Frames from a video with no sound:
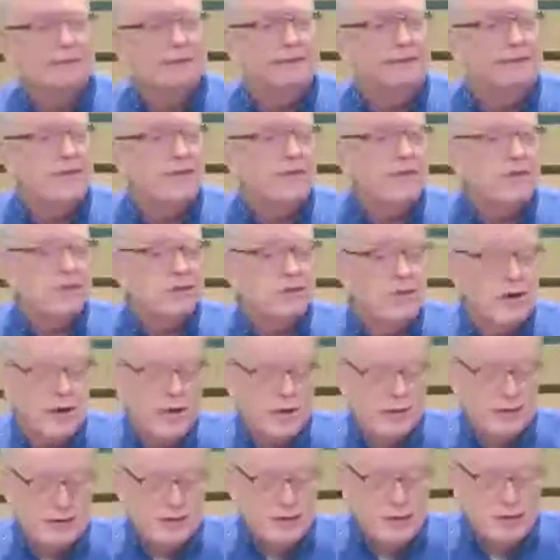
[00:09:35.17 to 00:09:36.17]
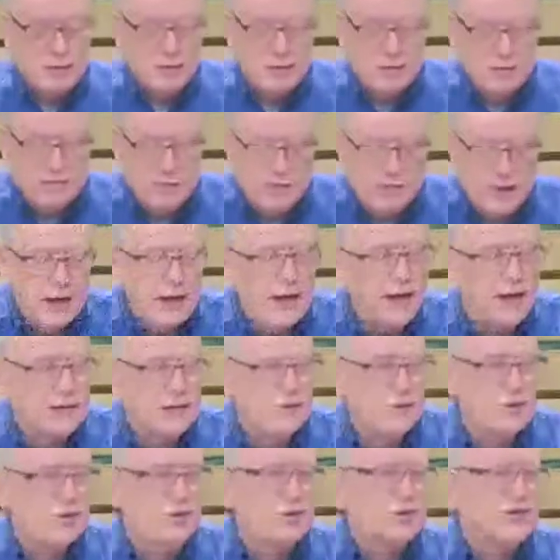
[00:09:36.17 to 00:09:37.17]
He was God in human
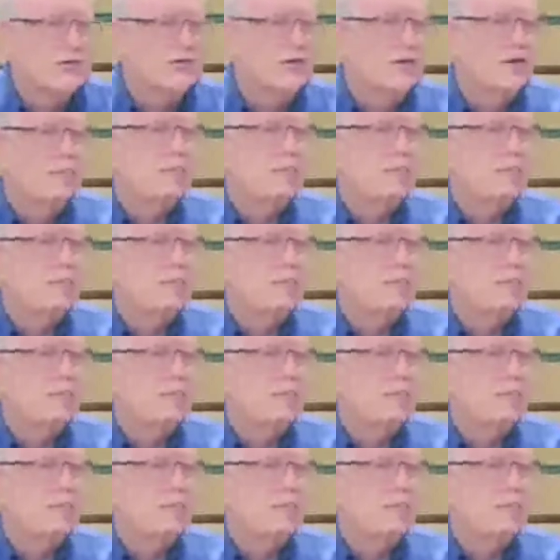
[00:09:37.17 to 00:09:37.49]
flesh, a